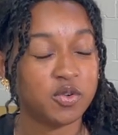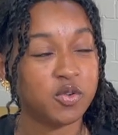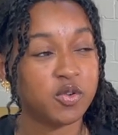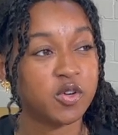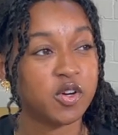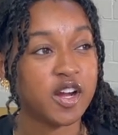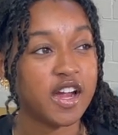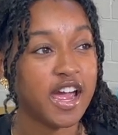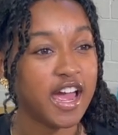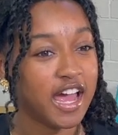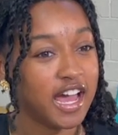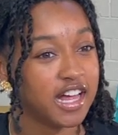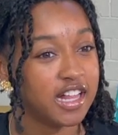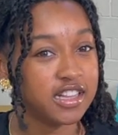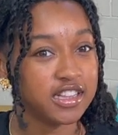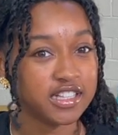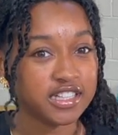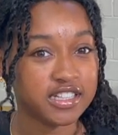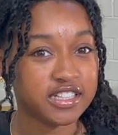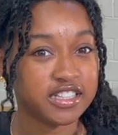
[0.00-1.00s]
or
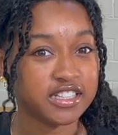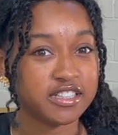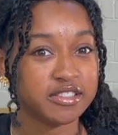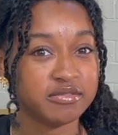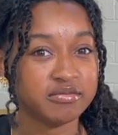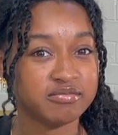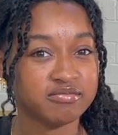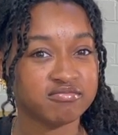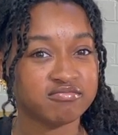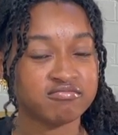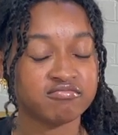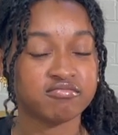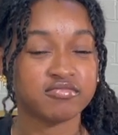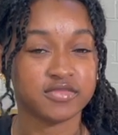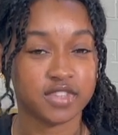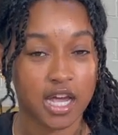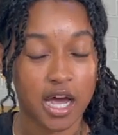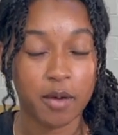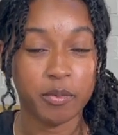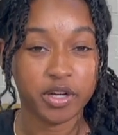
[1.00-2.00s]
Ella.
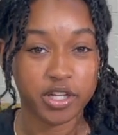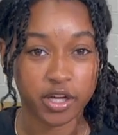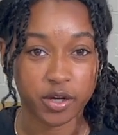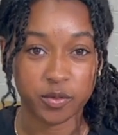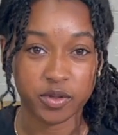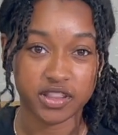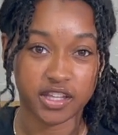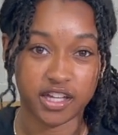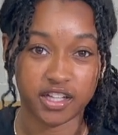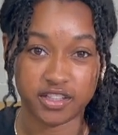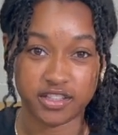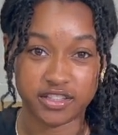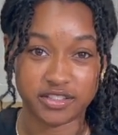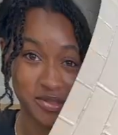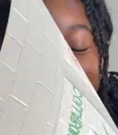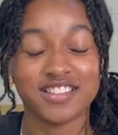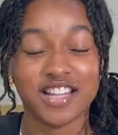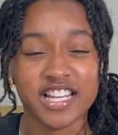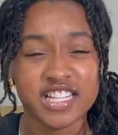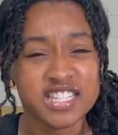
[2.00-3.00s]
I'm gonna go with Ella.
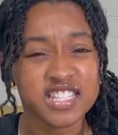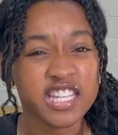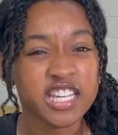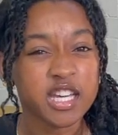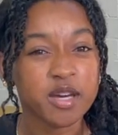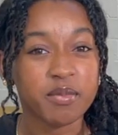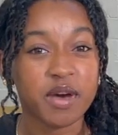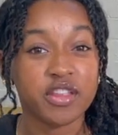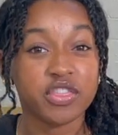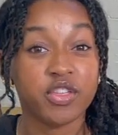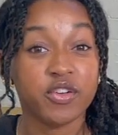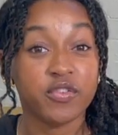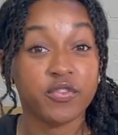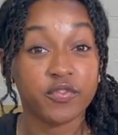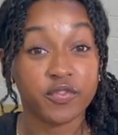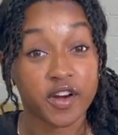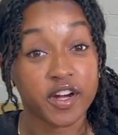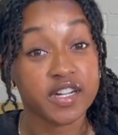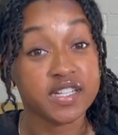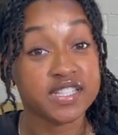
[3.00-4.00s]
Let's think about the
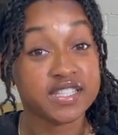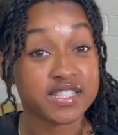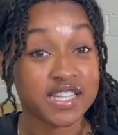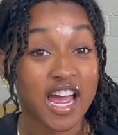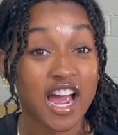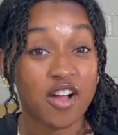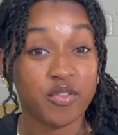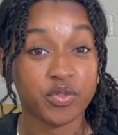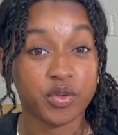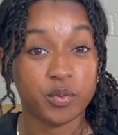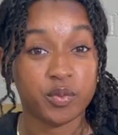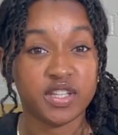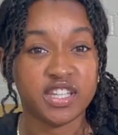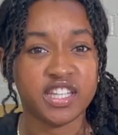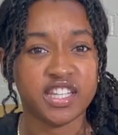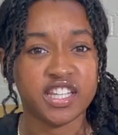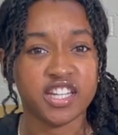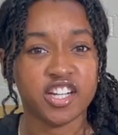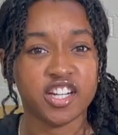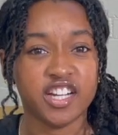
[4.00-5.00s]
first sound that we
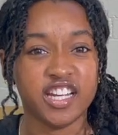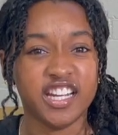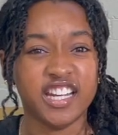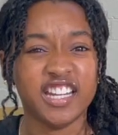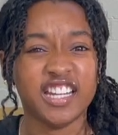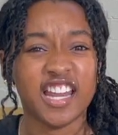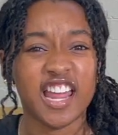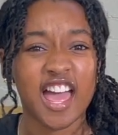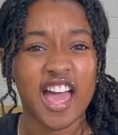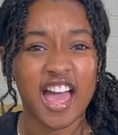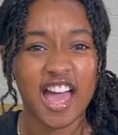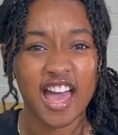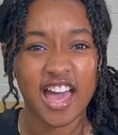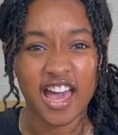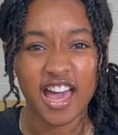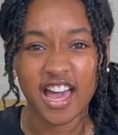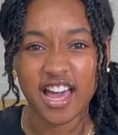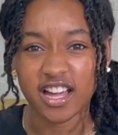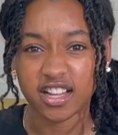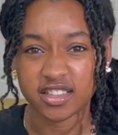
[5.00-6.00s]
hear in
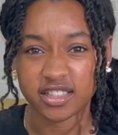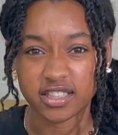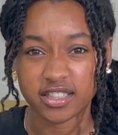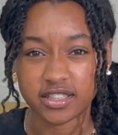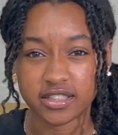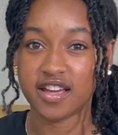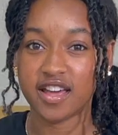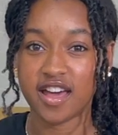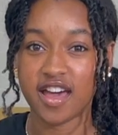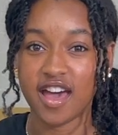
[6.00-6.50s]
Ella.